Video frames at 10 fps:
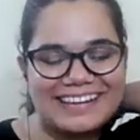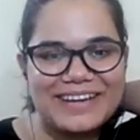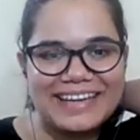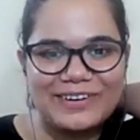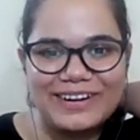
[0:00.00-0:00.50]

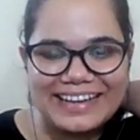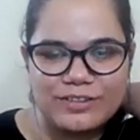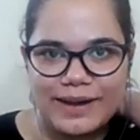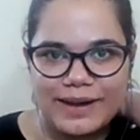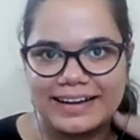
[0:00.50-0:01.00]
still we cannot
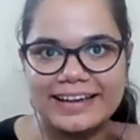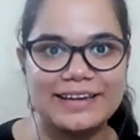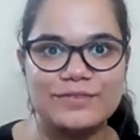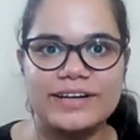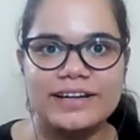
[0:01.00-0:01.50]
expect
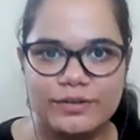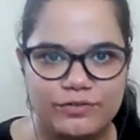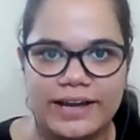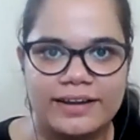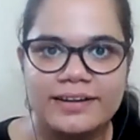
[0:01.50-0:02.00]
like even
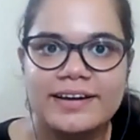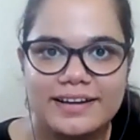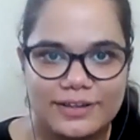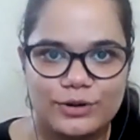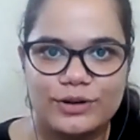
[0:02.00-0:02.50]
if I,
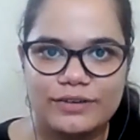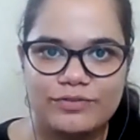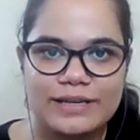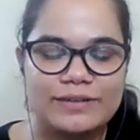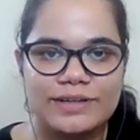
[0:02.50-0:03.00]
you know,
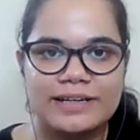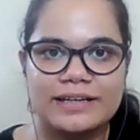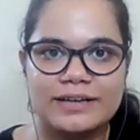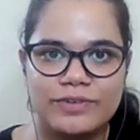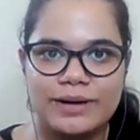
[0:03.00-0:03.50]
if even
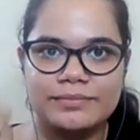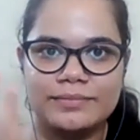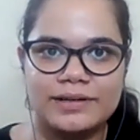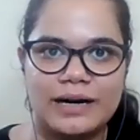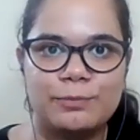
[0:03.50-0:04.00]
if I'm
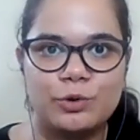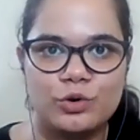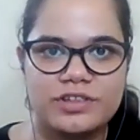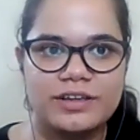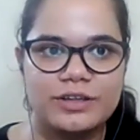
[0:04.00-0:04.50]
uh,
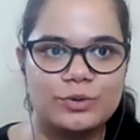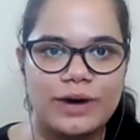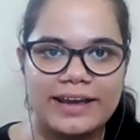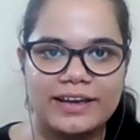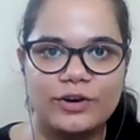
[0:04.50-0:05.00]
approaching you,
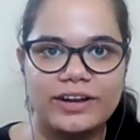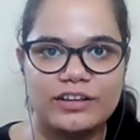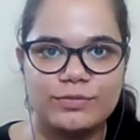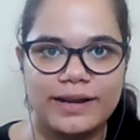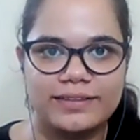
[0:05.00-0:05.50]
I cannot
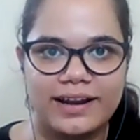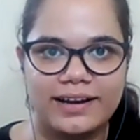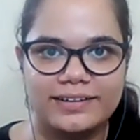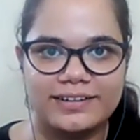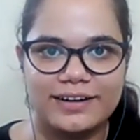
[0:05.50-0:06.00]
expect
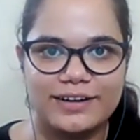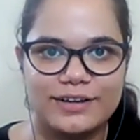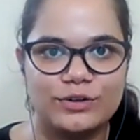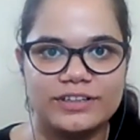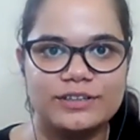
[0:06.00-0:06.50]
that uh,
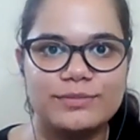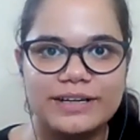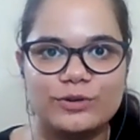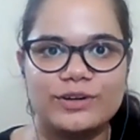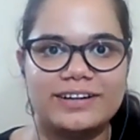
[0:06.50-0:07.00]
you turn
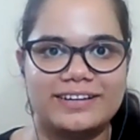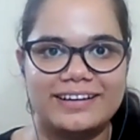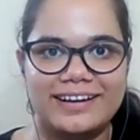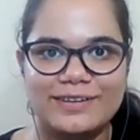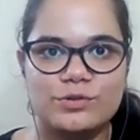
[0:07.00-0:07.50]
me into
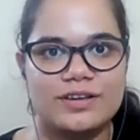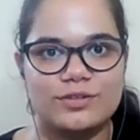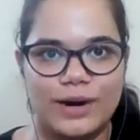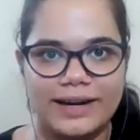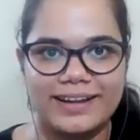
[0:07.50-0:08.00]
Katrina in
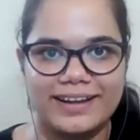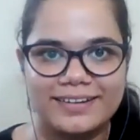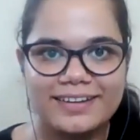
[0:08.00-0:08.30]
just one day,